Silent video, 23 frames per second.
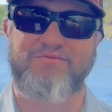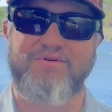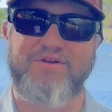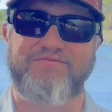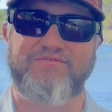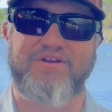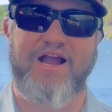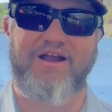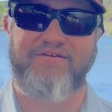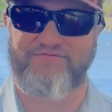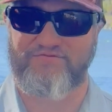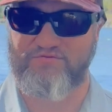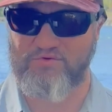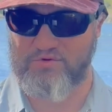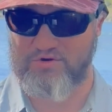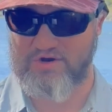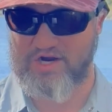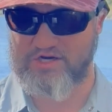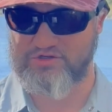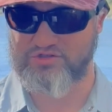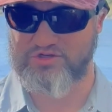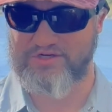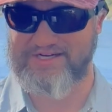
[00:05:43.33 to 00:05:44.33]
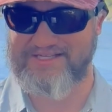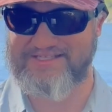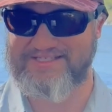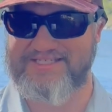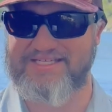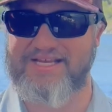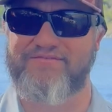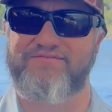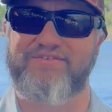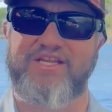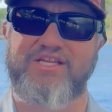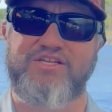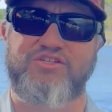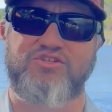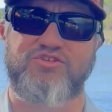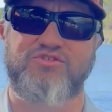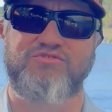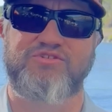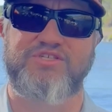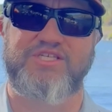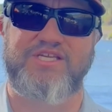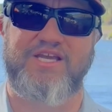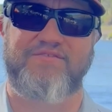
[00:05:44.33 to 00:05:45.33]
We've got 472
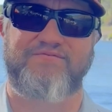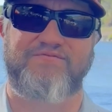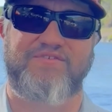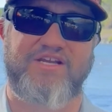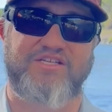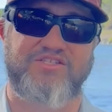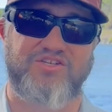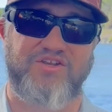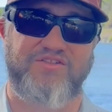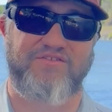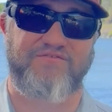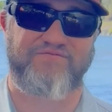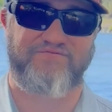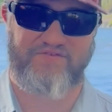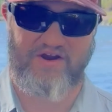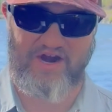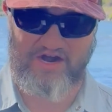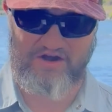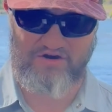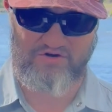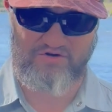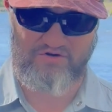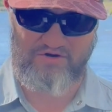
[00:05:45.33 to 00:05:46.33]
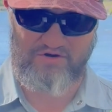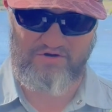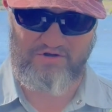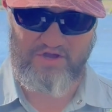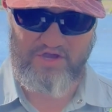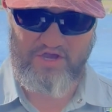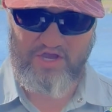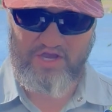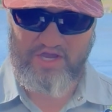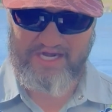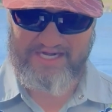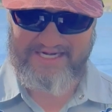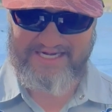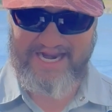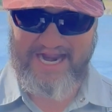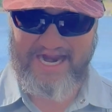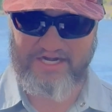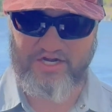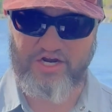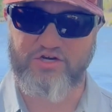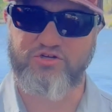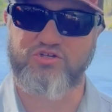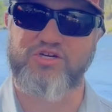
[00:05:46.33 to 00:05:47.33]
CFS on the Firehole,
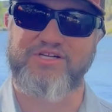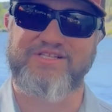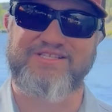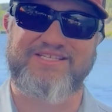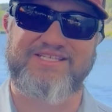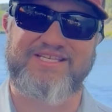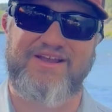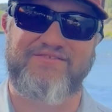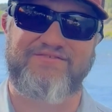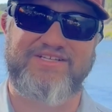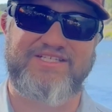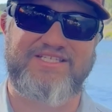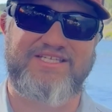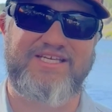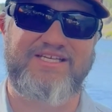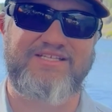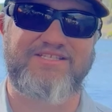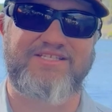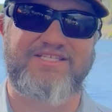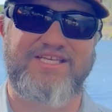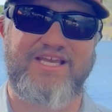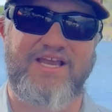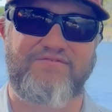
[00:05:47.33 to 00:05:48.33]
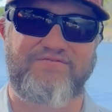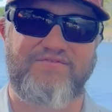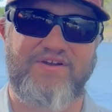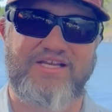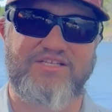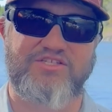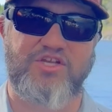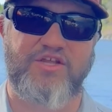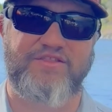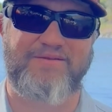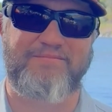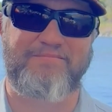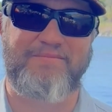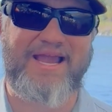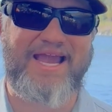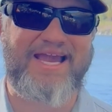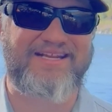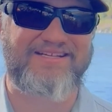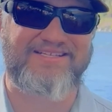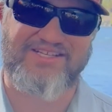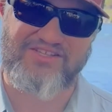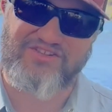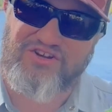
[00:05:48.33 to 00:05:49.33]
917 CFS on the
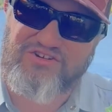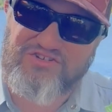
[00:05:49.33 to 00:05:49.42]
Madison.